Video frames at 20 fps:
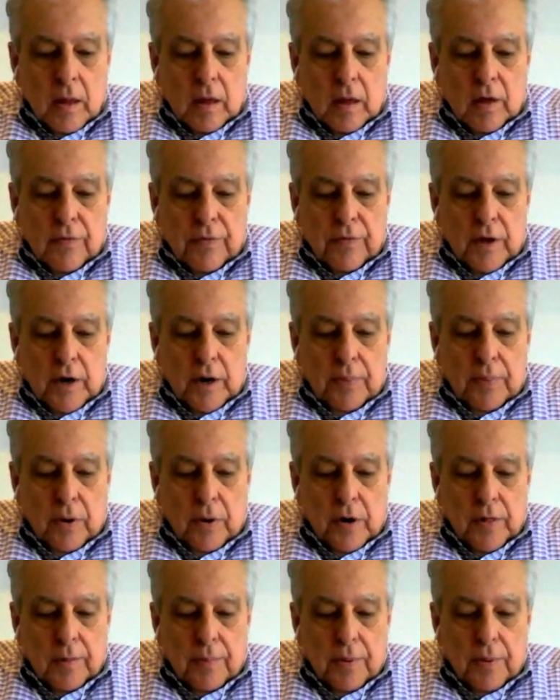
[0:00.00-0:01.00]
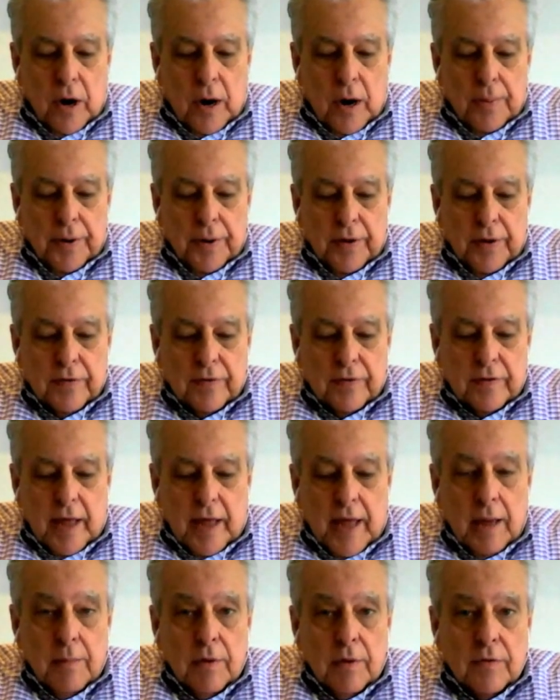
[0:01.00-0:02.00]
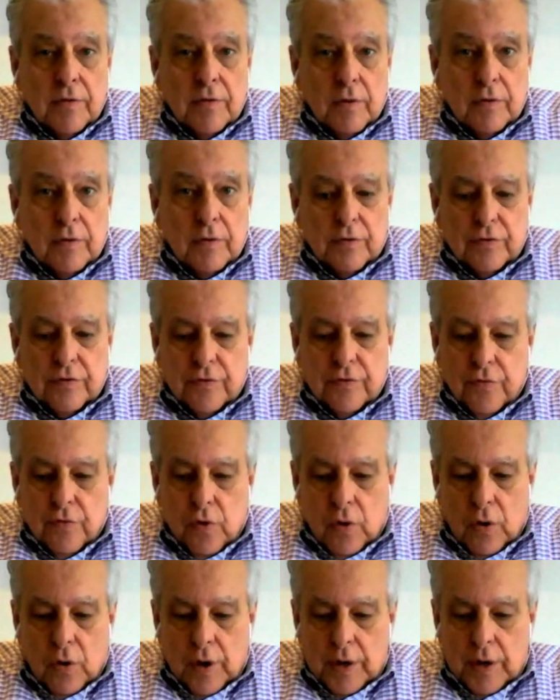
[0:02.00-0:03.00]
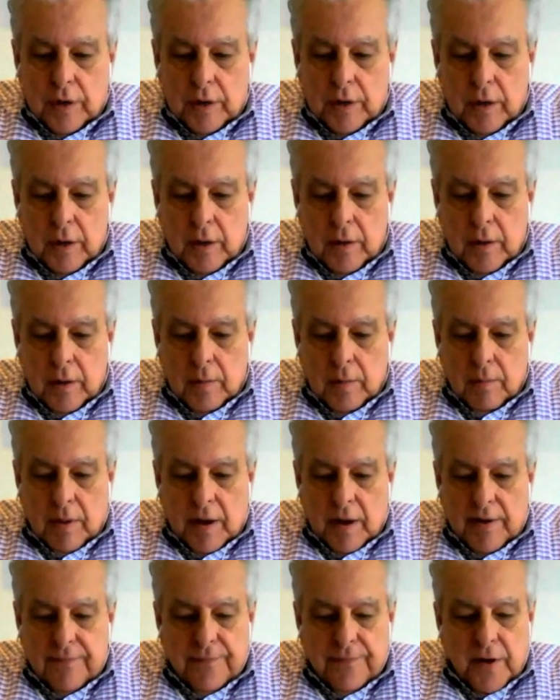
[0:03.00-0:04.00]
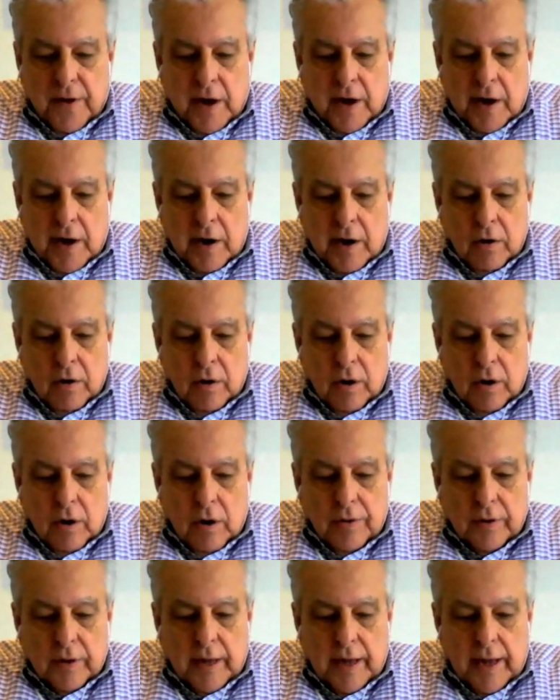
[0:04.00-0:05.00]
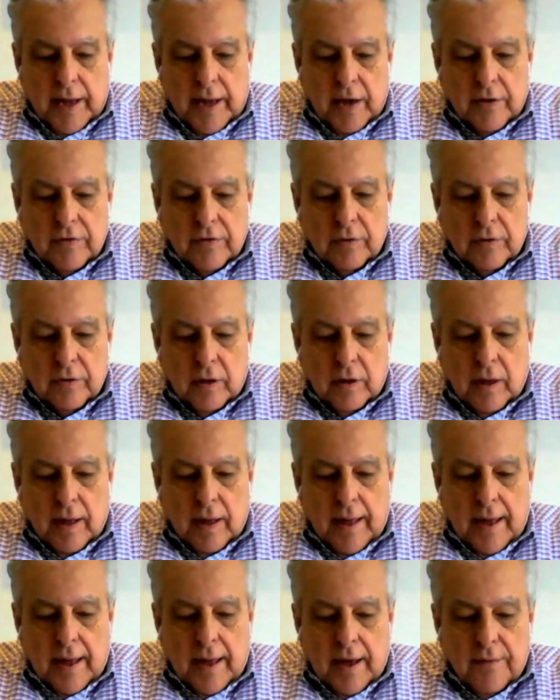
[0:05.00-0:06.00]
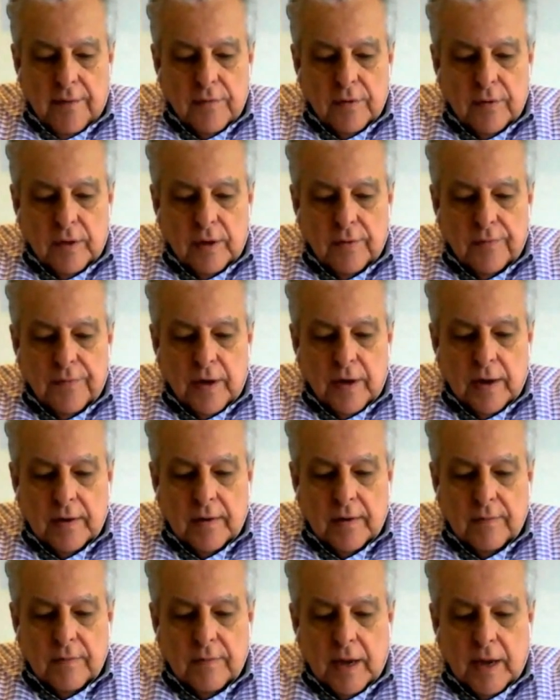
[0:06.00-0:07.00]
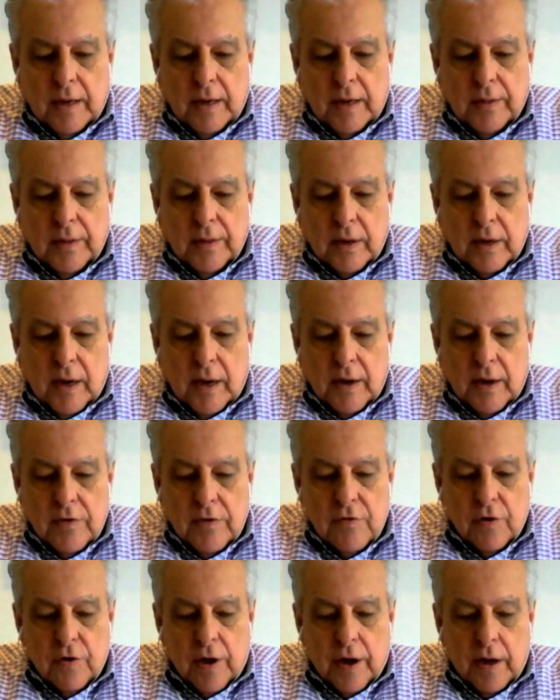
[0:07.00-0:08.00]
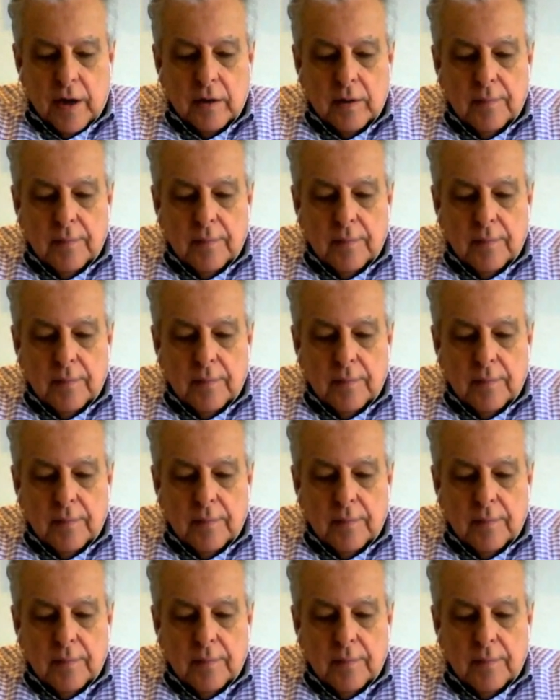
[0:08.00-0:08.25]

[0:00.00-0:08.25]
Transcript: If any part of the property is damaged or destroyed by fire or other casualty after the effective date of the contract,